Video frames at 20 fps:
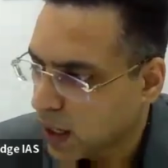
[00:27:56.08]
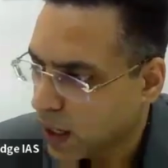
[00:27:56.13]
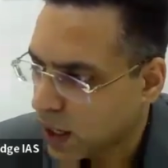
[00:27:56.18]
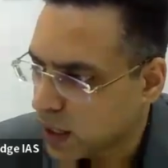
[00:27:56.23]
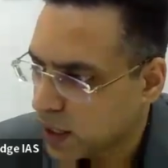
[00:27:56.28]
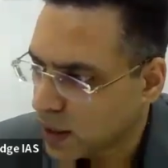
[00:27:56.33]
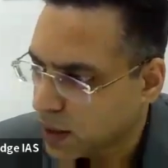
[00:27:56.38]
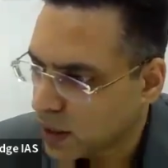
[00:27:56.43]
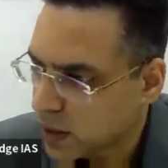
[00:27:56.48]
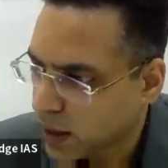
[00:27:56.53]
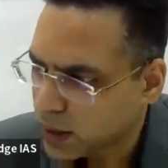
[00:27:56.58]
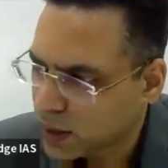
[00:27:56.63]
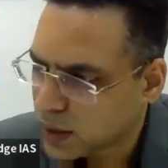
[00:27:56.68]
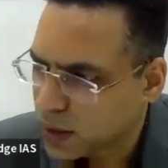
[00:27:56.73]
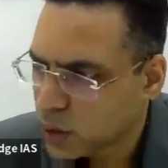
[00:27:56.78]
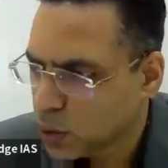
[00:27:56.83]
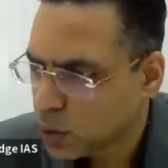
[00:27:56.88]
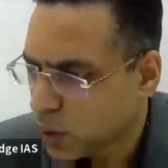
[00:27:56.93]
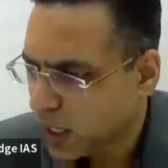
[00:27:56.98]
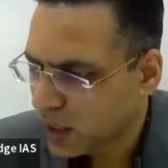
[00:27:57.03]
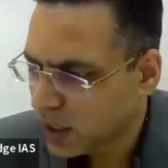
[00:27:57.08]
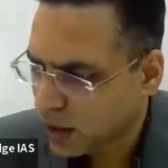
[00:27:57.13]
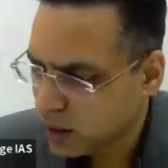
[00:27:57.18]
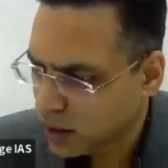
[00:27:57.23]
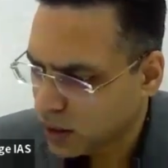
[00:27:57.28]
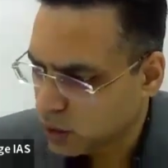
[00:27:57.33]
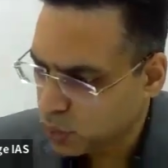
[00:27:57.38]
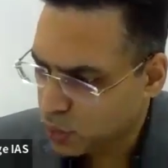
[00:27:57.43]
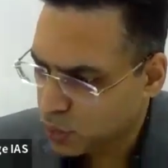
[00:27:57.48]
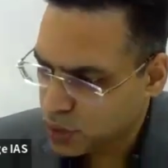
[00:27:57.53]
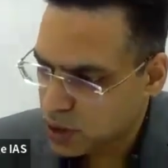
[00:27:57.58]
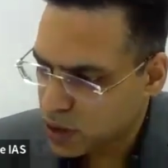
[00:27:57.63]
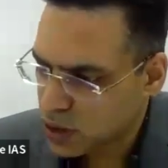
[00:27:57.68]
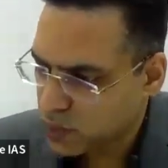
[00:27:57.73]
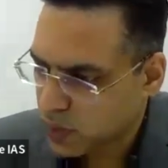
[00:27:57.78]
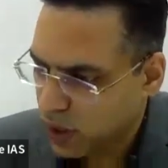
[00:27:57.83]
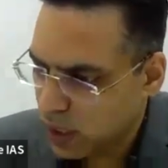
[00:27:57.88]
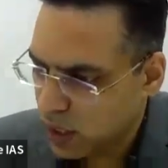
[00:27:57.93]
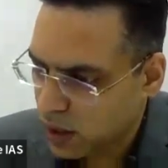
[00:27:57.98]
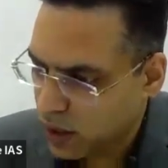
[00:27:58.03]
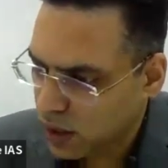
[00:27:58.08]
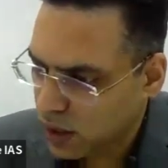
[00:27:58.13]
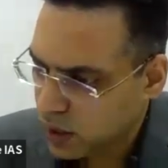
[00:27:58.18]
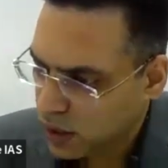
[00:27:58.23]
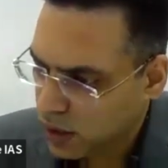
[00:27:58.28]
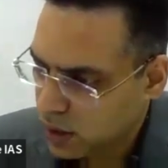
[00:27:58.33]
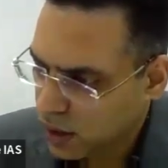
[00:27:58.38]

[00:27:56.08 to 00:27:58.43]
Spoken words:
And I think you handled the questions well.